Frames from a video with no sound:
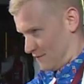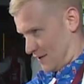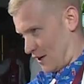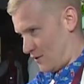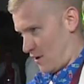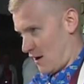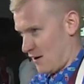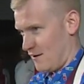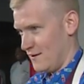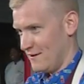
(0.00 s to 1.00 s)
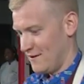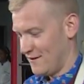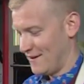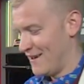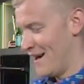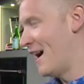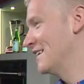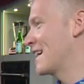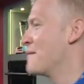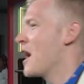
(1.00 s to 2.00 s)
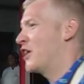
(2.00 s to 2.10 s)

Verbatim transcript: There you are. I was like, I'm not